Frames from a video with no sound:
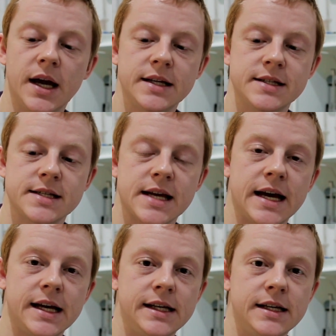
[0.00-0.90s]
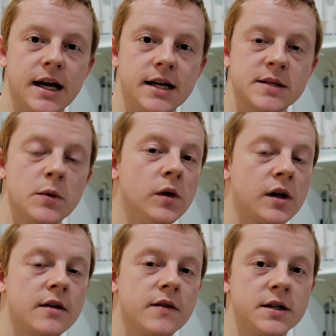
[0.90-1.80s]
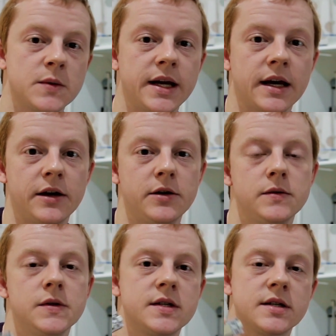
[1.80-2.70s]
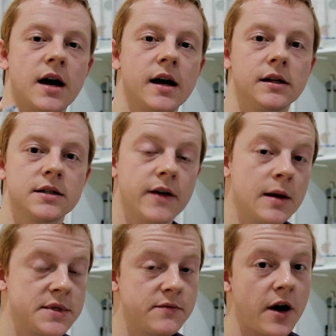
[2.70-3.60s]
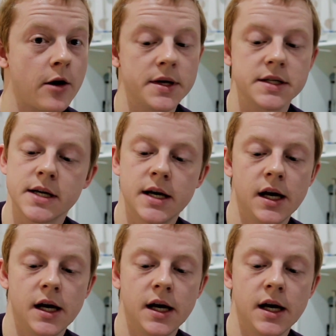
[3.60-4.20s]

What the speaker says: It's a small kind of Arduino style development environment,